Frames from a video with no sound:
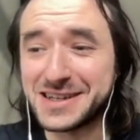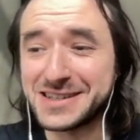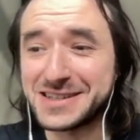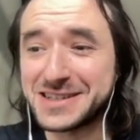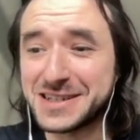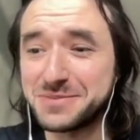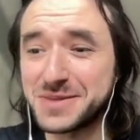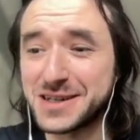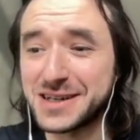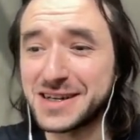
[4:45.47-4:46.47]
team
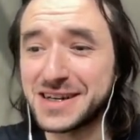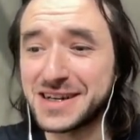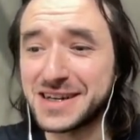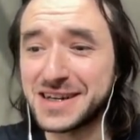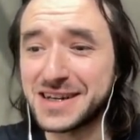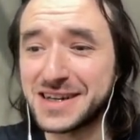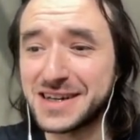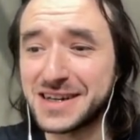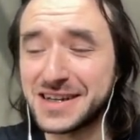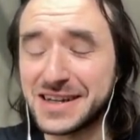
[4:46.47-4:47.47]

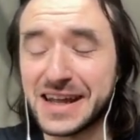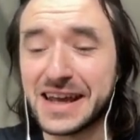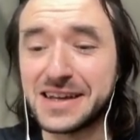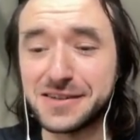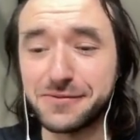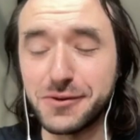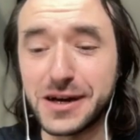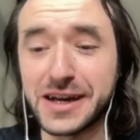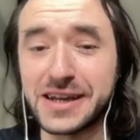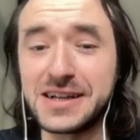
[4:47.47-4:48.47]
in a negative
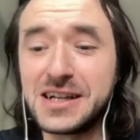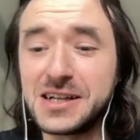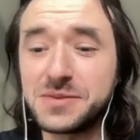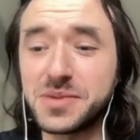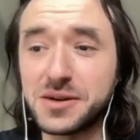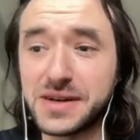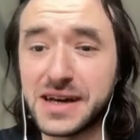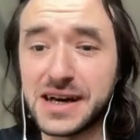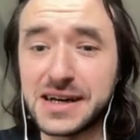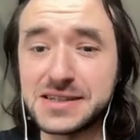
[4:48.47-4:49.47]
way, but we
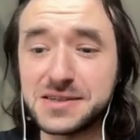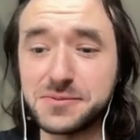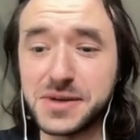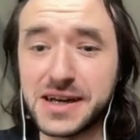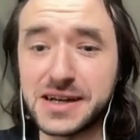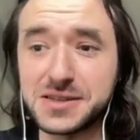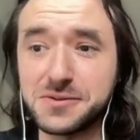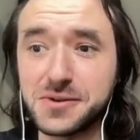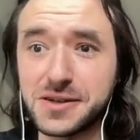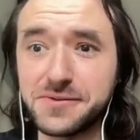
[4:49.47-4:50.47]
had
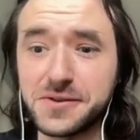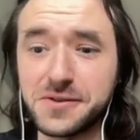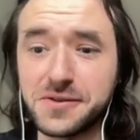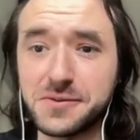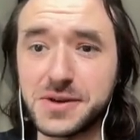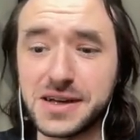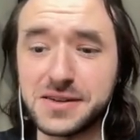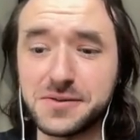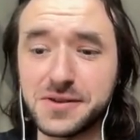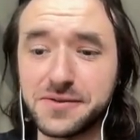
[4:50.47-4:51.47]
quite a few
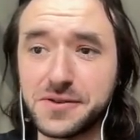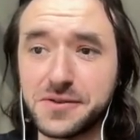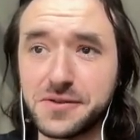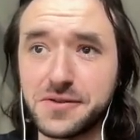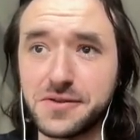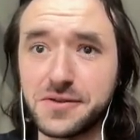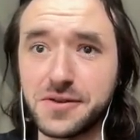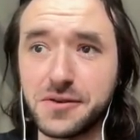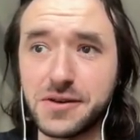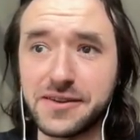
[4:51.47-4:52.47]

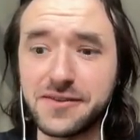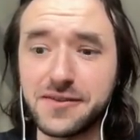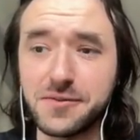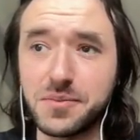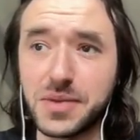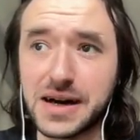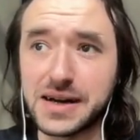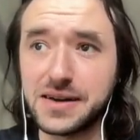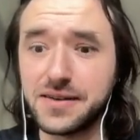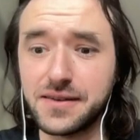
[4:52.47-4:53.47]
requests
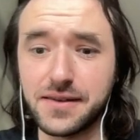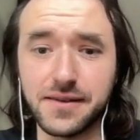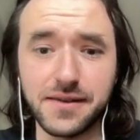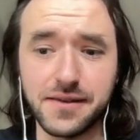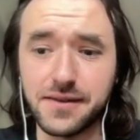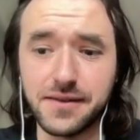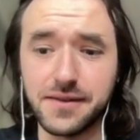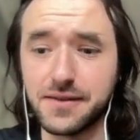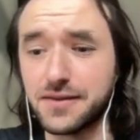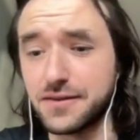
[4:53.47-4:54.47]
back
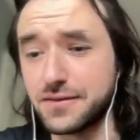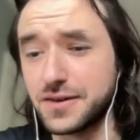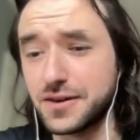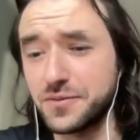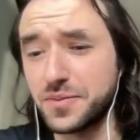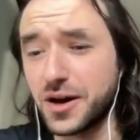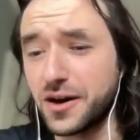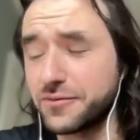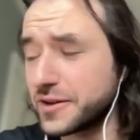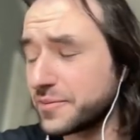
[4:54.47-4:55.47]
kind of
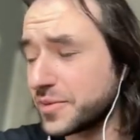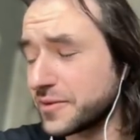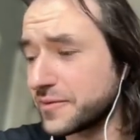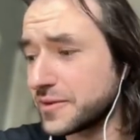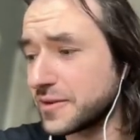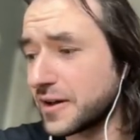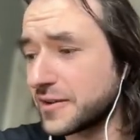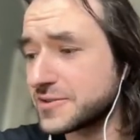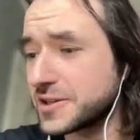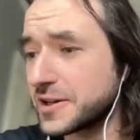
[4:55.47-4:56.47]
halfway point through
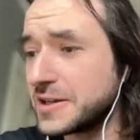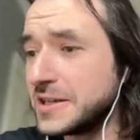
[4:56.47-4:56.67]
last year,